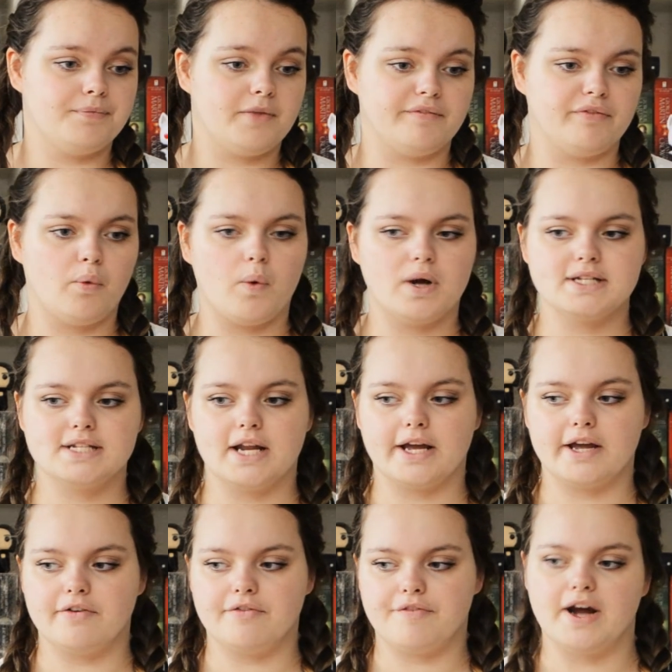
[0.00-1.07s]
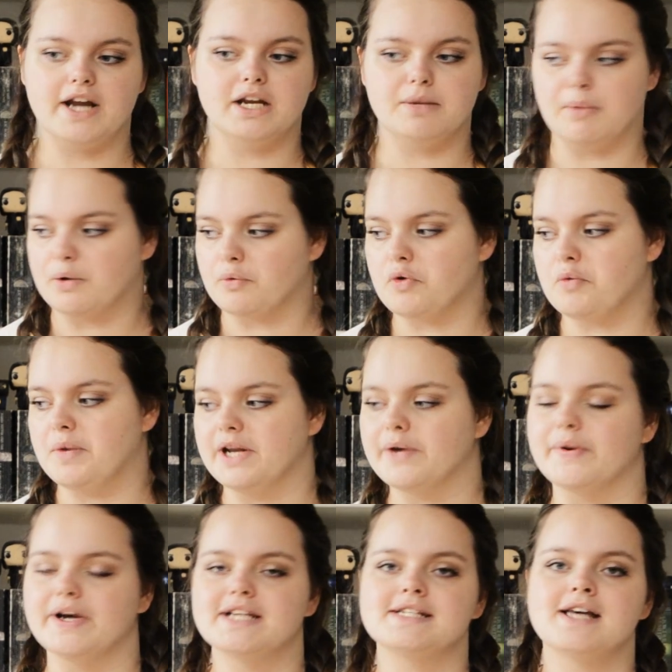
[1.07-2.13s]
of the ones that I can find in my room
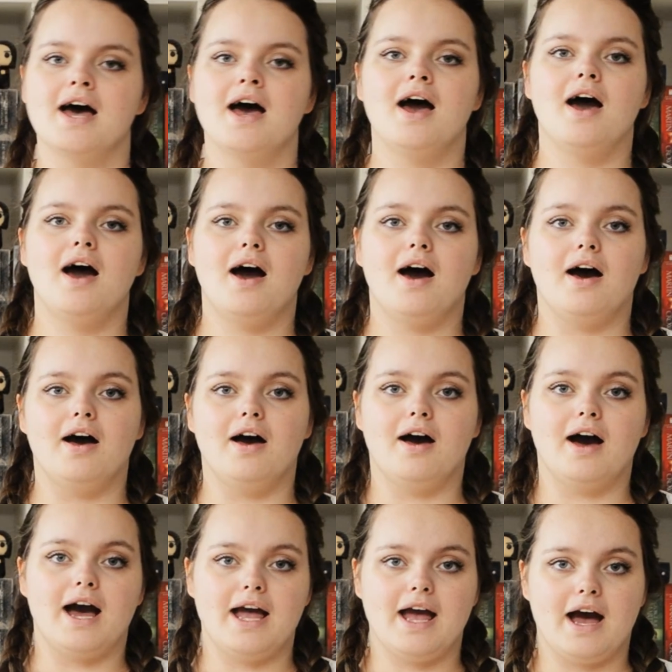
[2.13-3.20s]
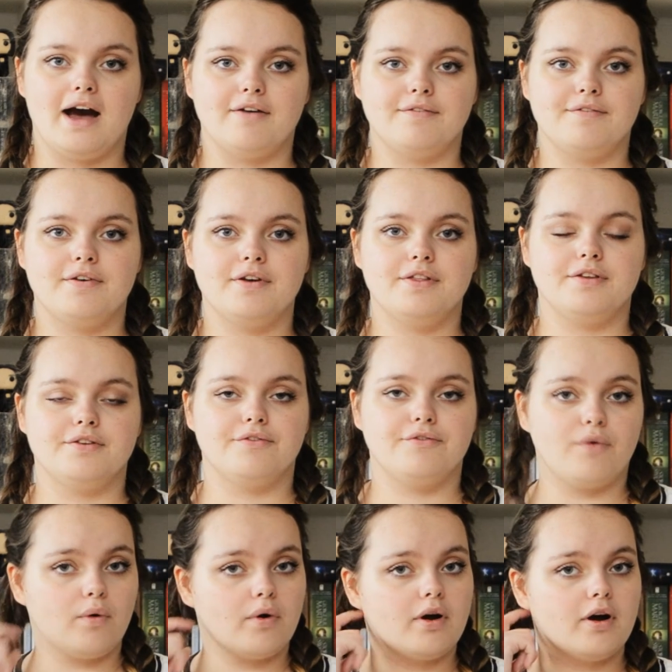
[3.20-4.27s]
anyways, I have
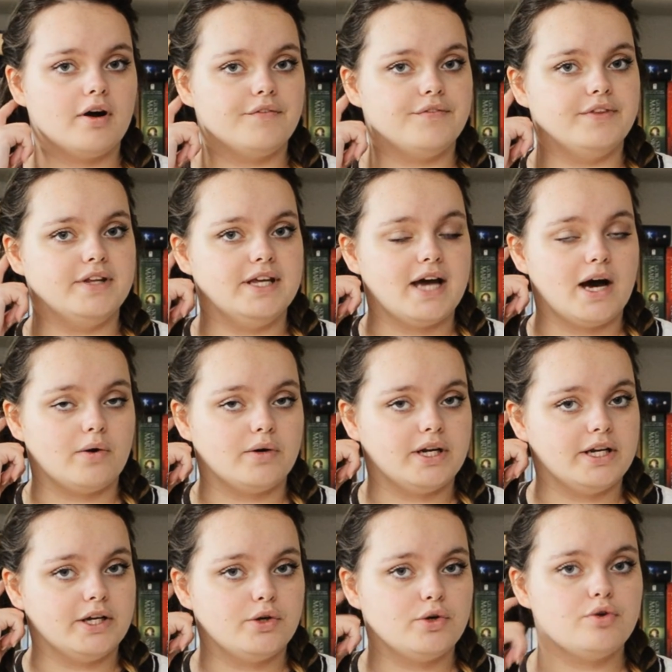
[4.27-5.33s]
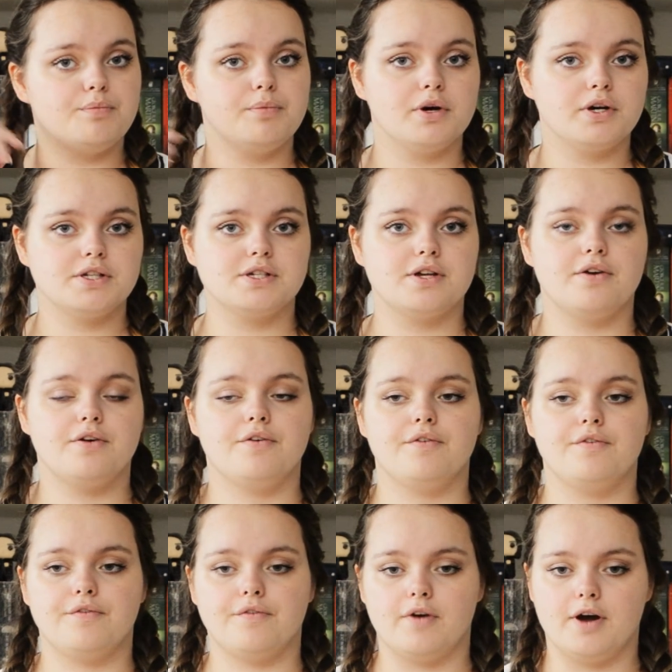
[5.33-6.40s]
4 of the Afdeling Q books
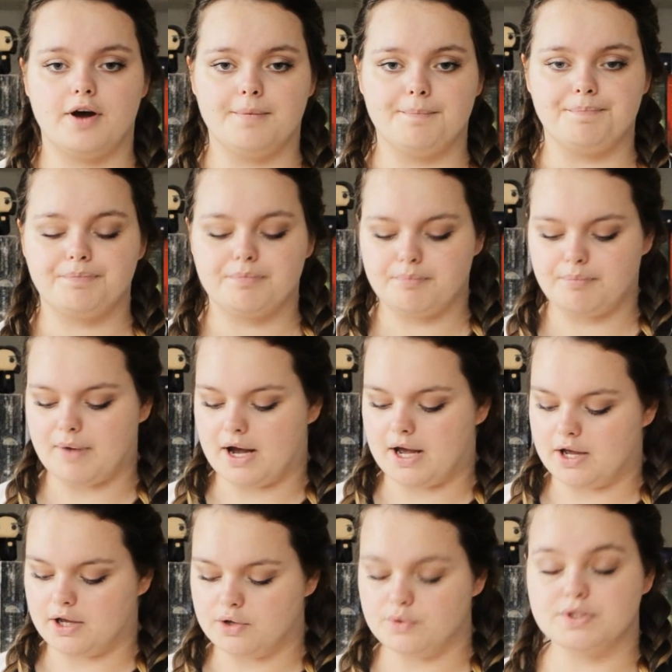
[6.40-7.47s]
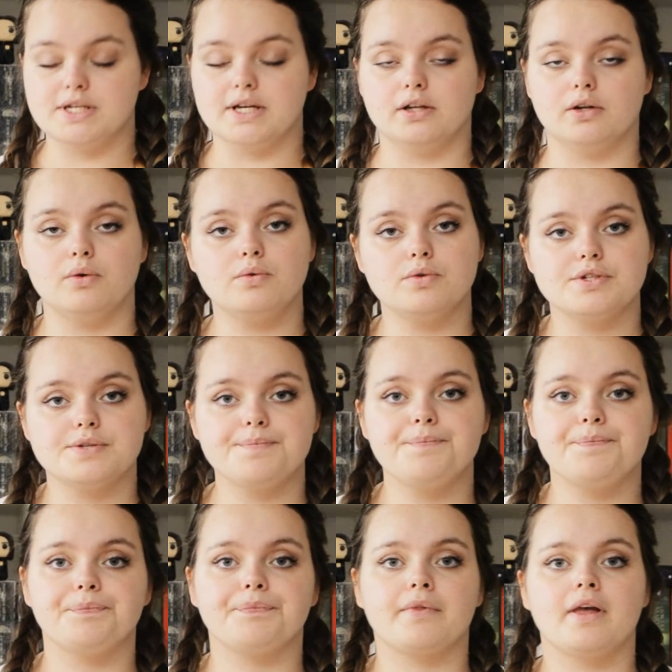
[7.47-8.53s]
by Jussi Olsen.
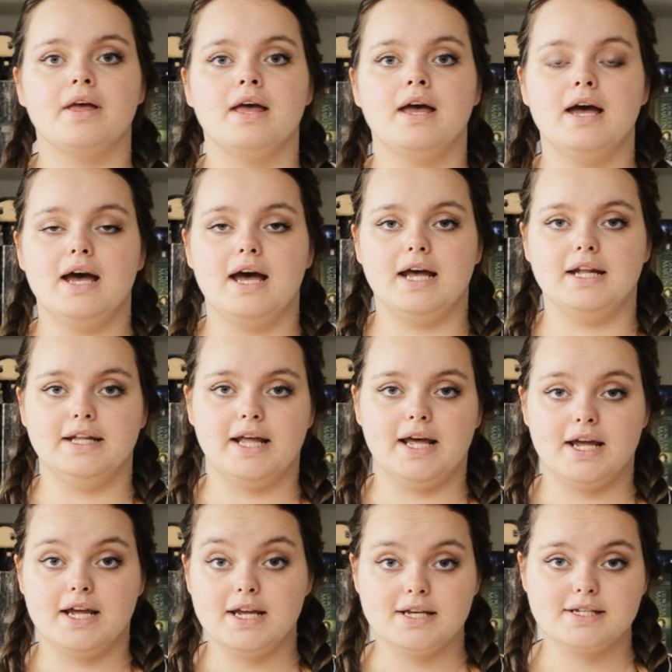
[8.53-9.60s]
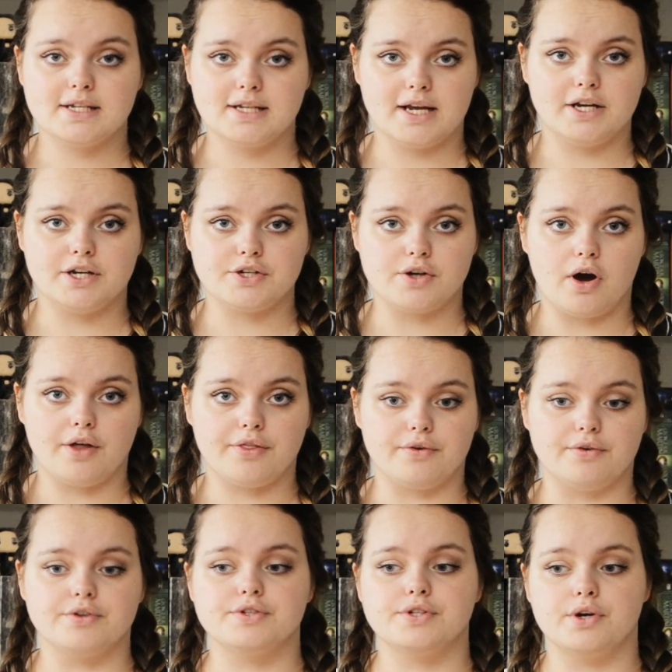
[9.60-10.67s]
And he is a Danish
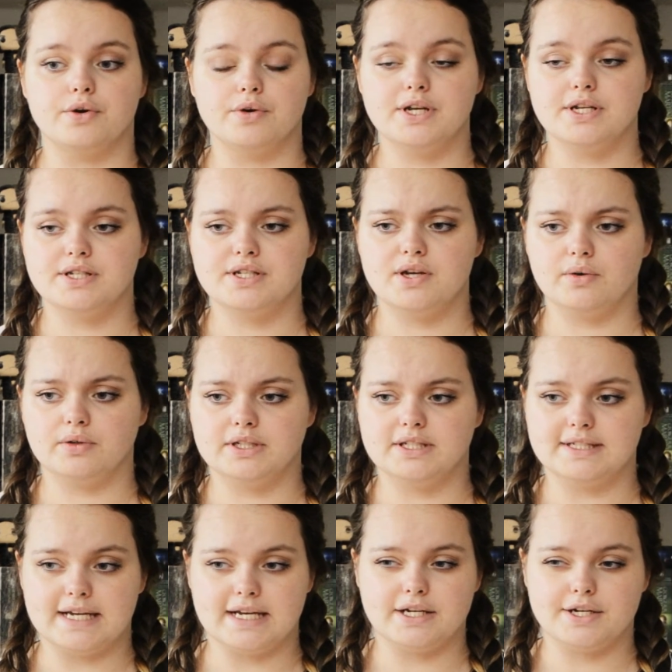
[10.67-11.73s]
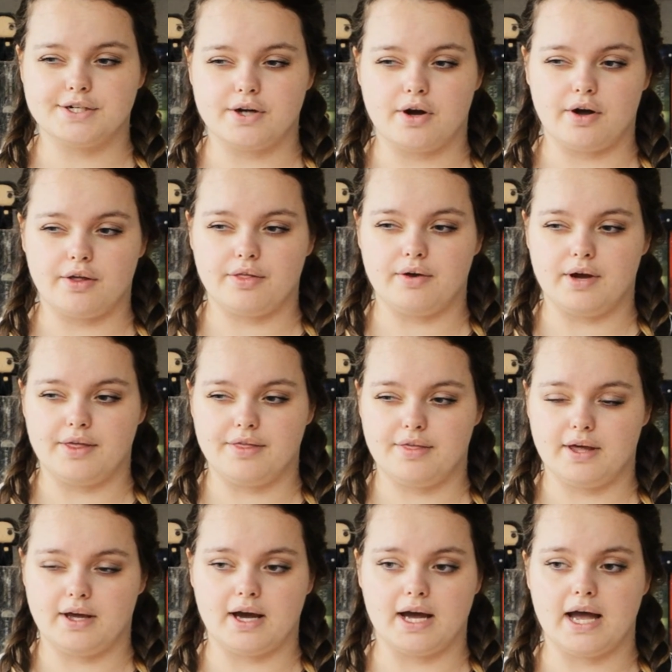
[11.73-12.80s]
author, so he's the only Danish author I
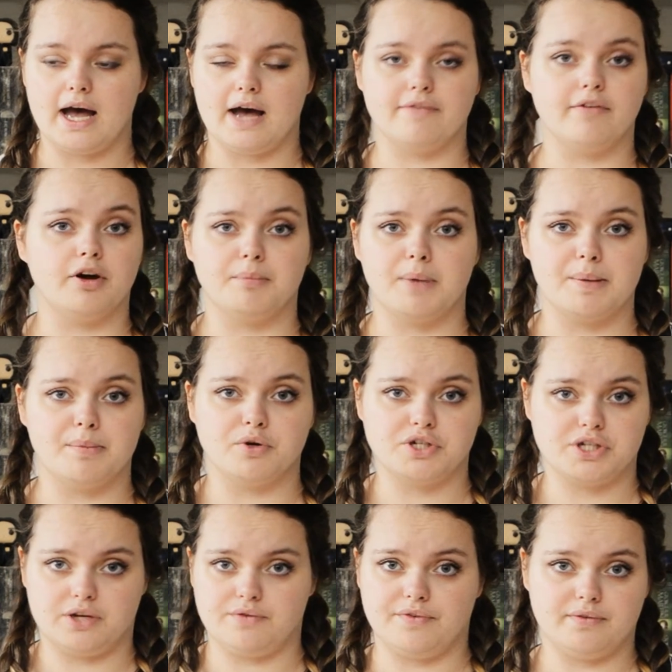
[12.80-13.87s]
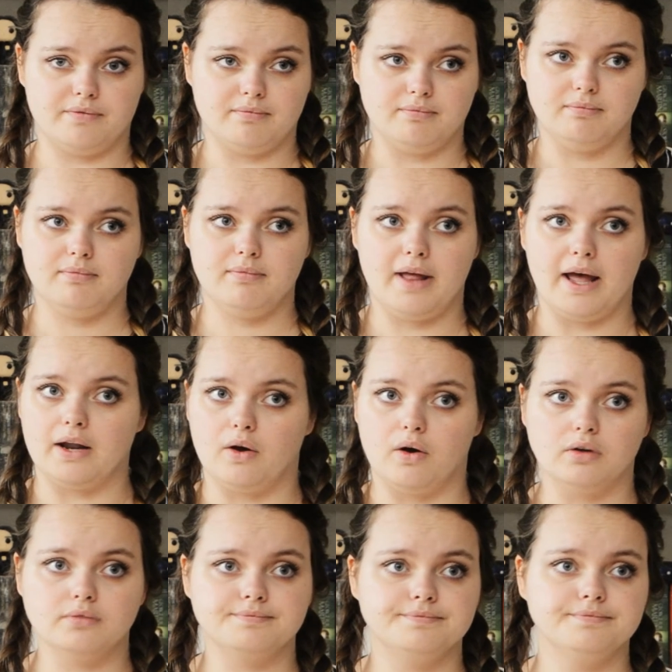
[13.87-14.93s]
think I have on my bookshelf at
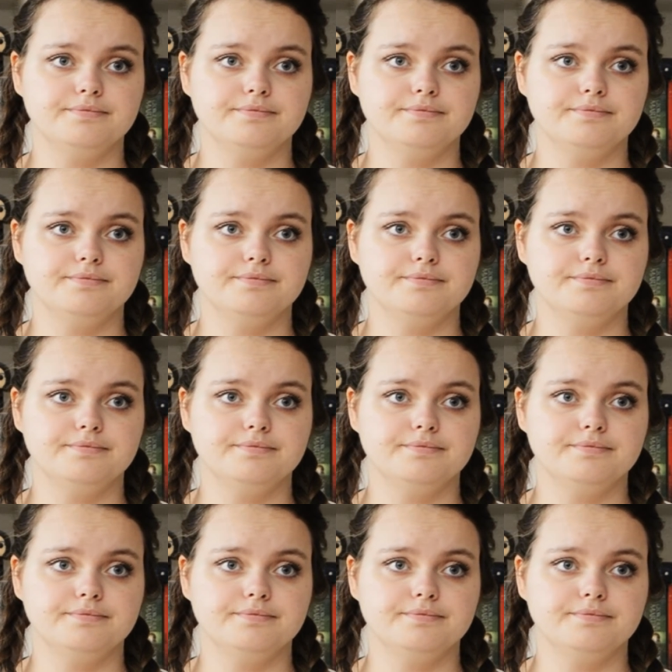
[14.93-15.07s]
all.